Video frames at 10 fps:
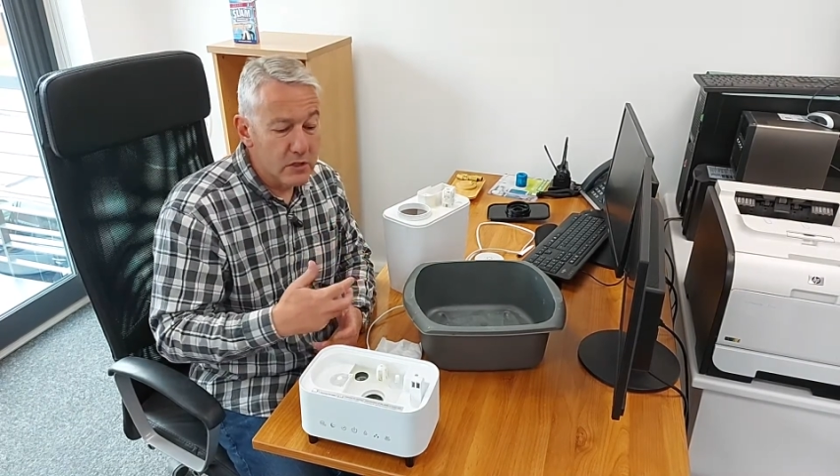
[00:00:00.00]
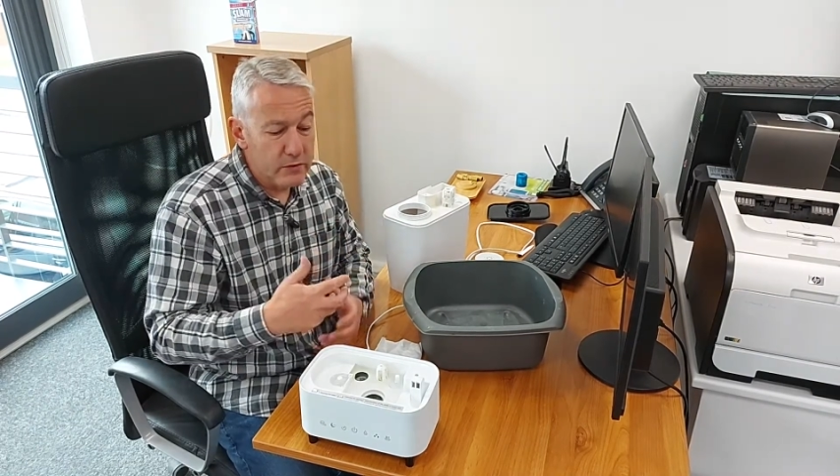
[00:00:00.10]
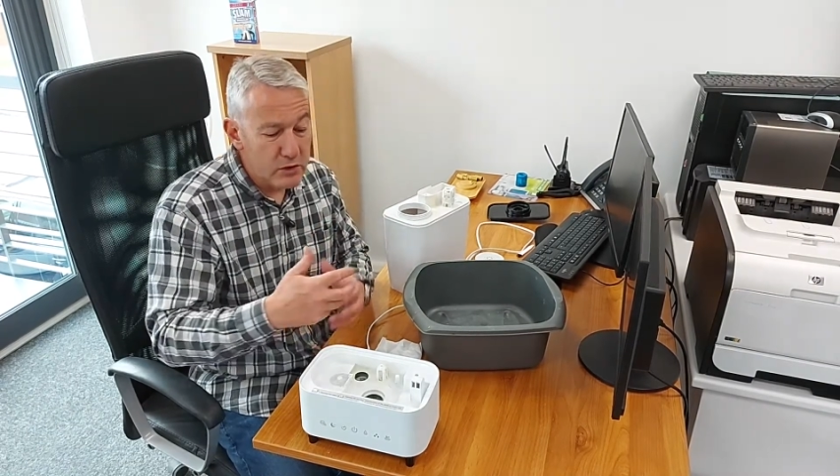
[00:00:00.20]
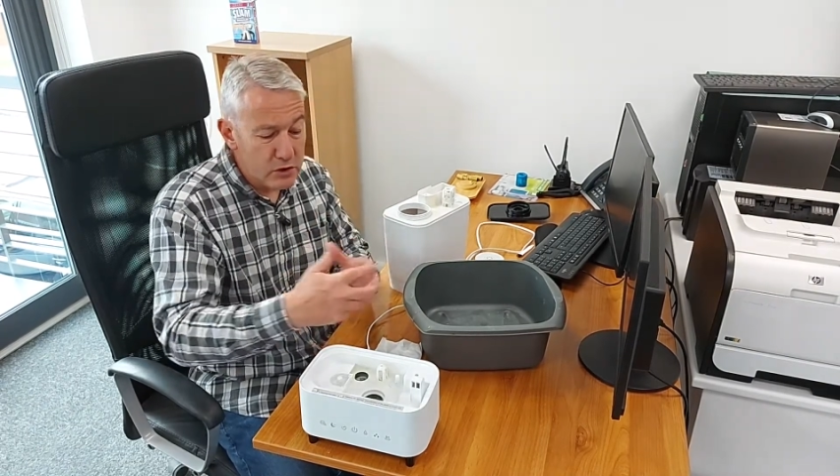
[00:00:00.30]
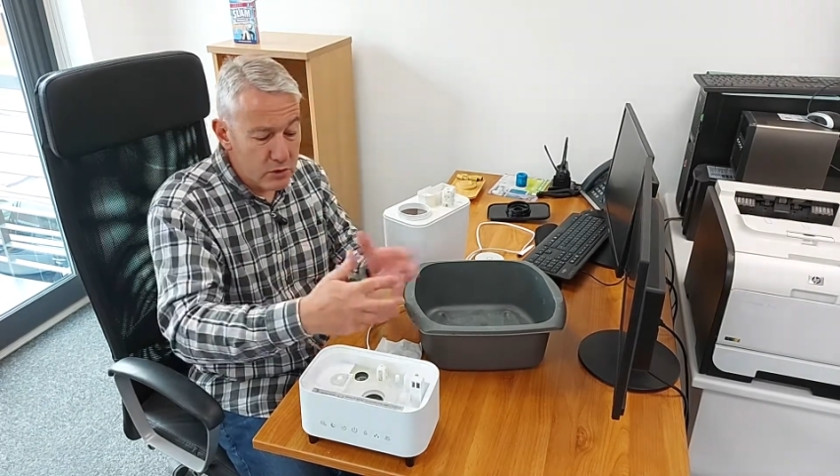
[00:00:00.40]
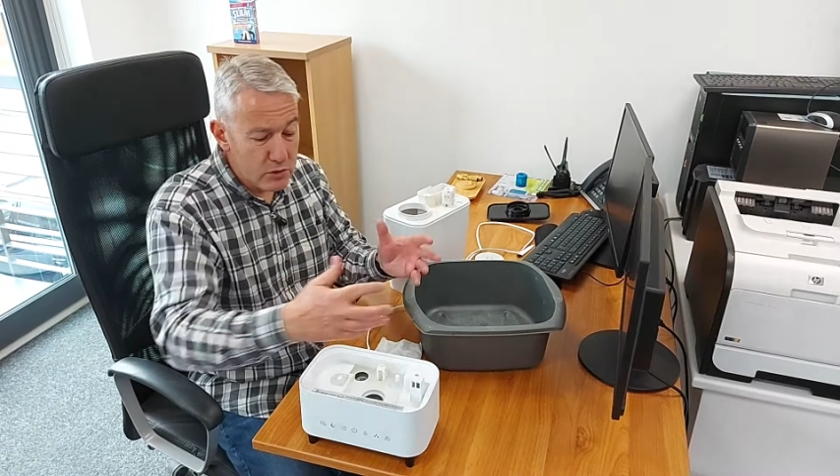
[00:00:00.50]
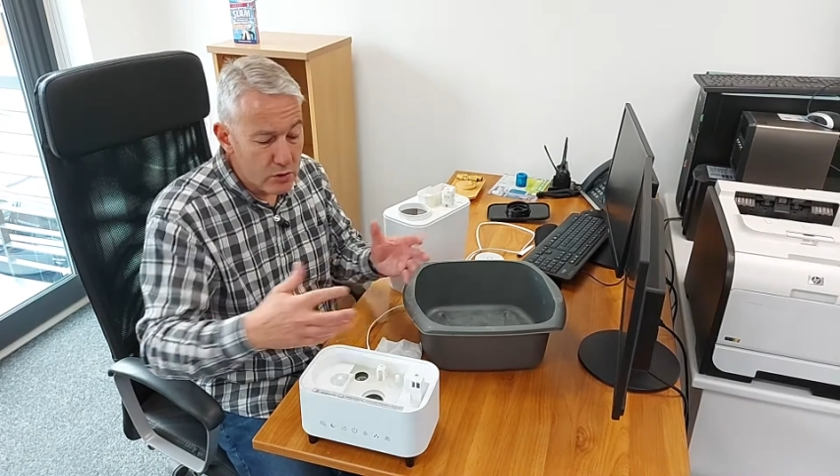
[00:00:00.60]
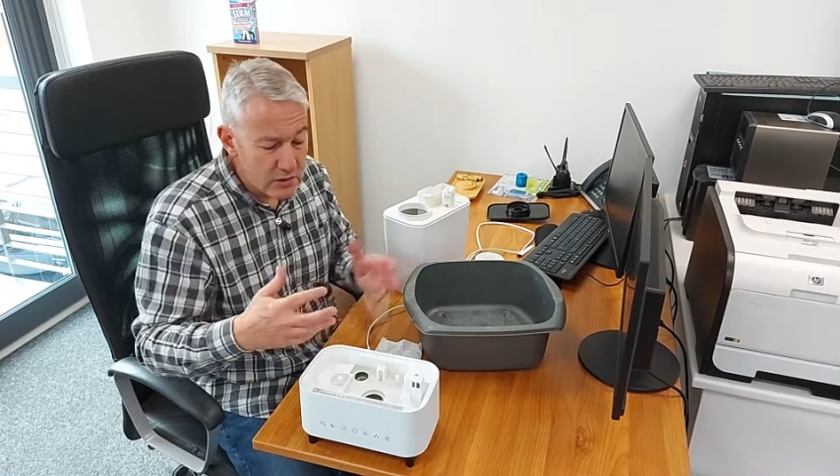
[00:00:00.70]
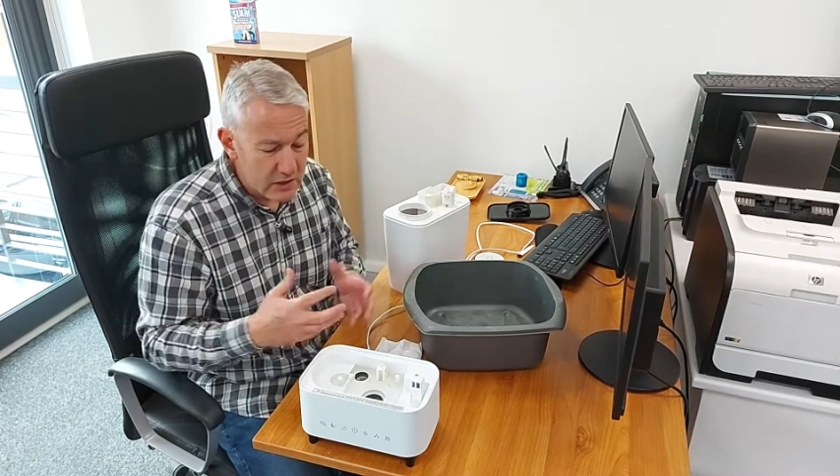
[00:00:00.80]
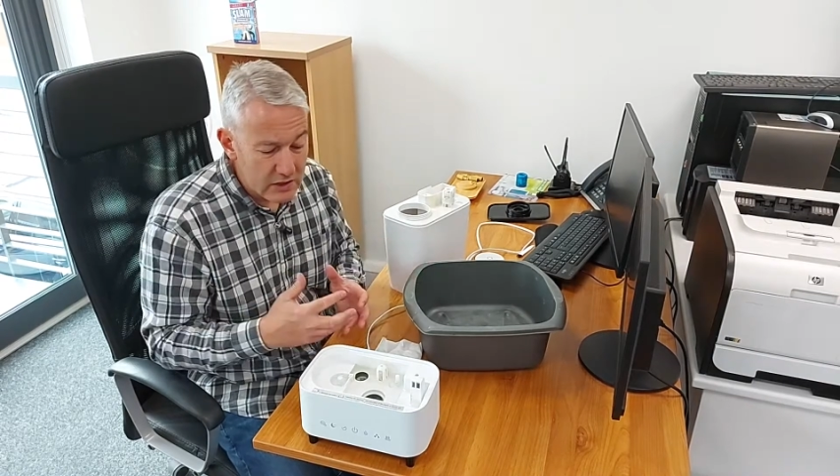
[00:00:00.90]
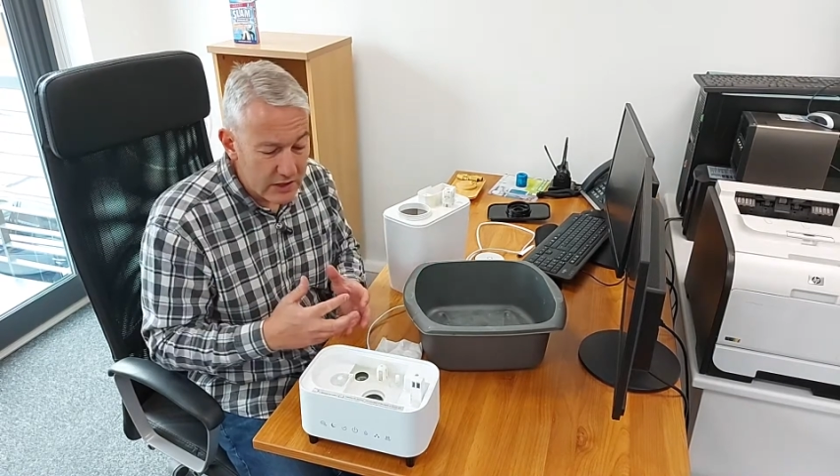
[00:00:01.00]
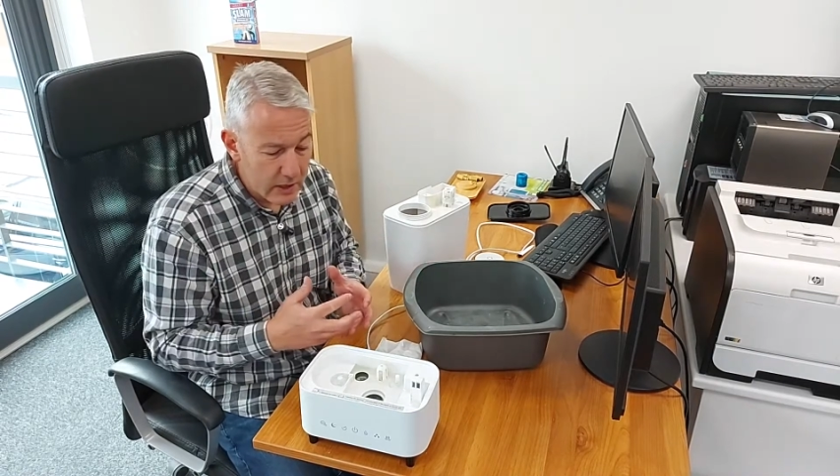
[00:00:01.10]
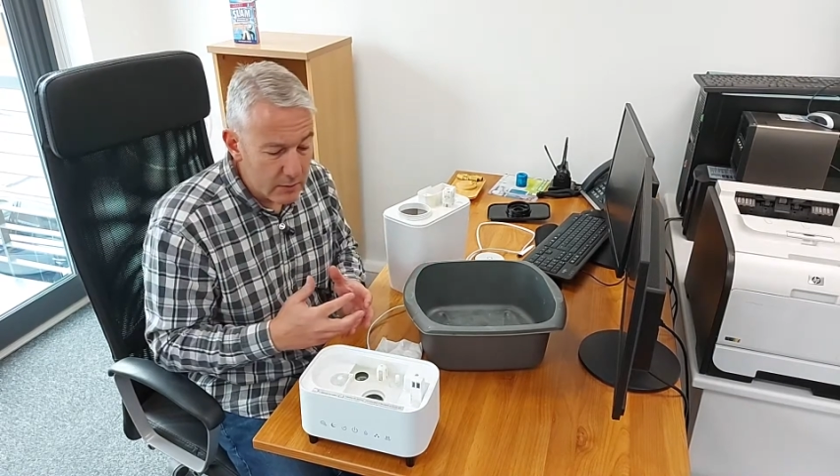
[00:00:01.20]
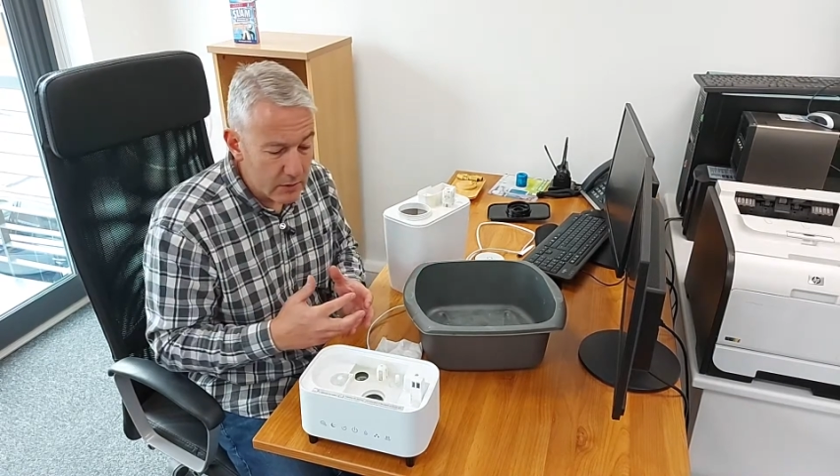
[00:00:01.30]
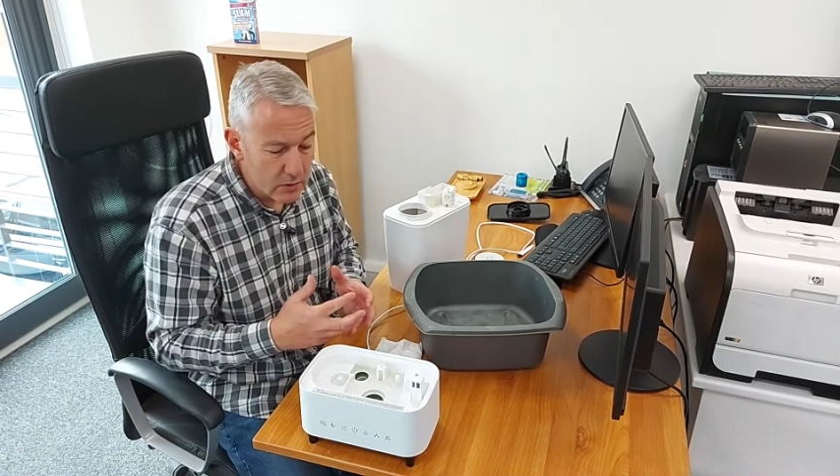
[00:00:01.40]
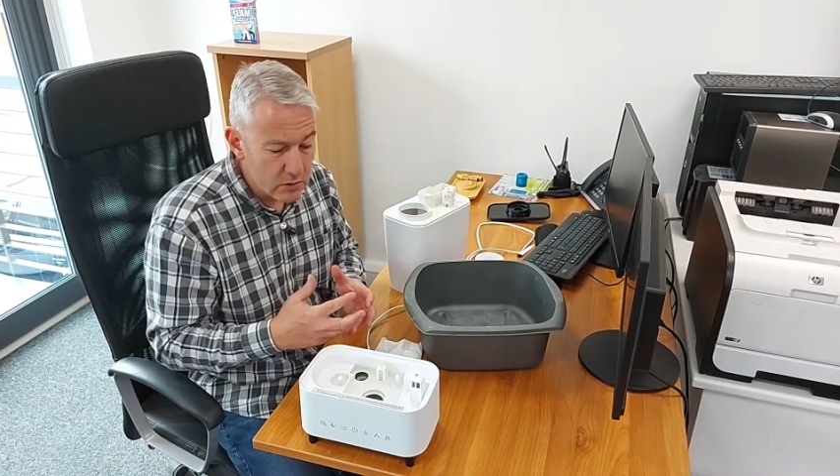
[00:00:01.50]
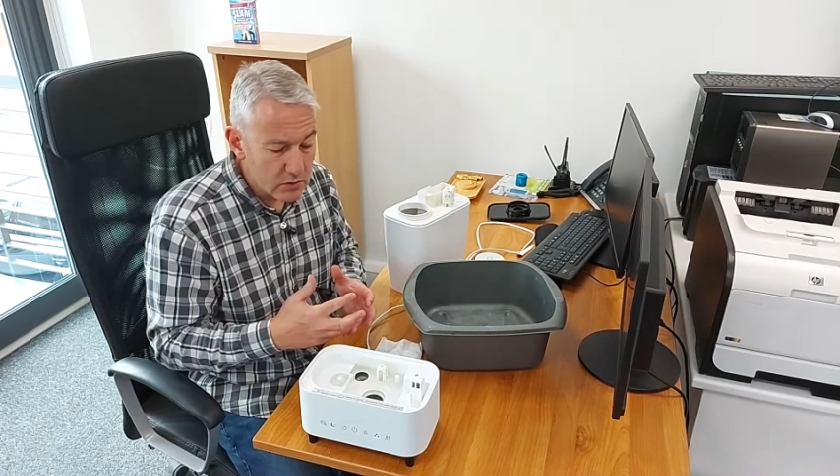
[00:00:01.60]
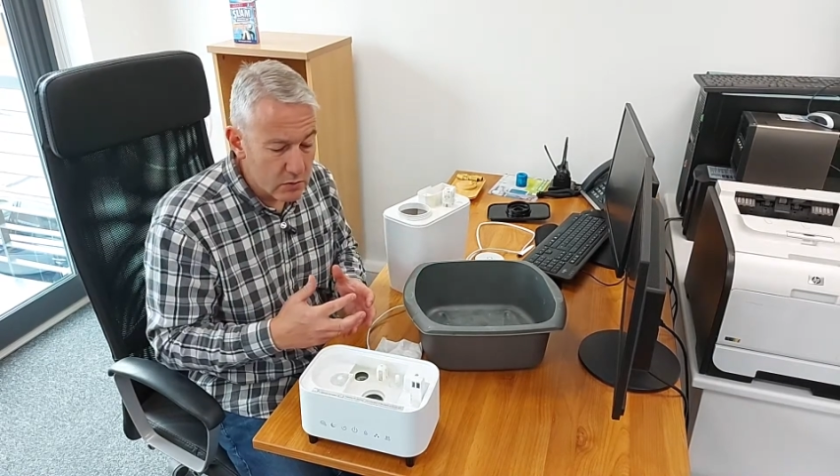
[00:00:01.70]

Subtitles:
if you do use any chemicals